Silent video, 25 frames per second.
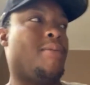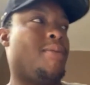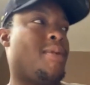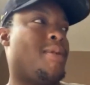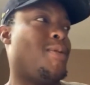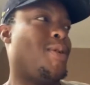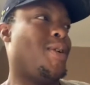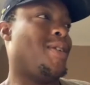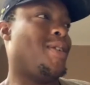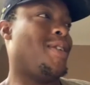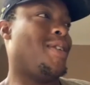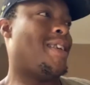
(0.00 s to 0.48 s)
I'm
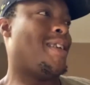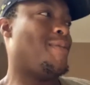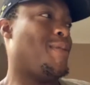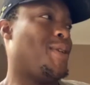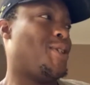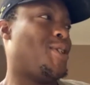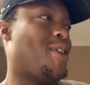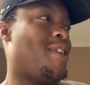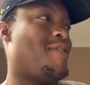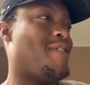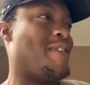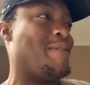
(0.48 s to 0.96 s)
not
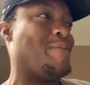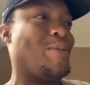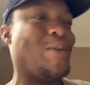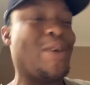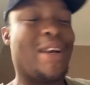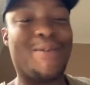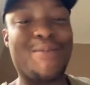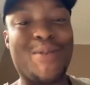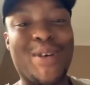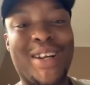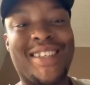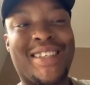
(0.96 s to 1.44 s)
sure if I'm good.
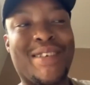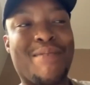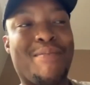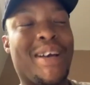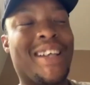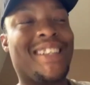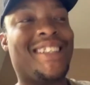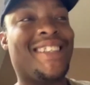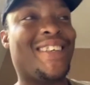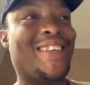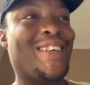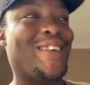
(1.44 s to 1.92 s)
I'm on a
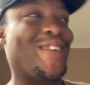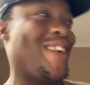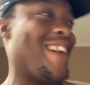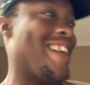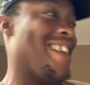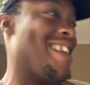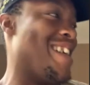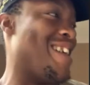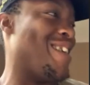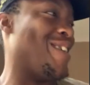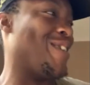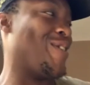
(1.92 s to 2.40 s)
sabbatical
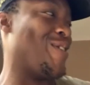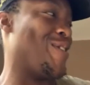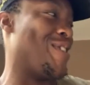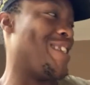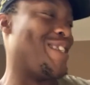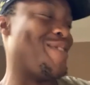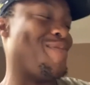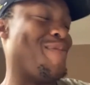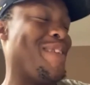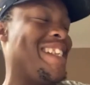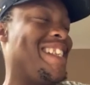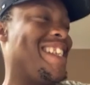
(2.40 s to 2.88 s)
right now because
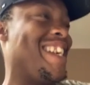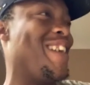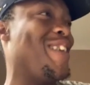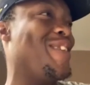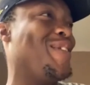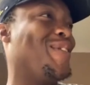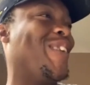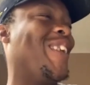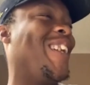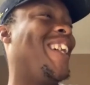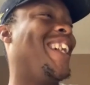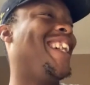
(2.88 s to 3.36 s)
it's been
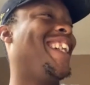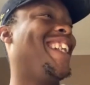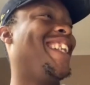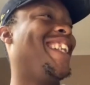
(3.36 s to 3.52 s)
terrible.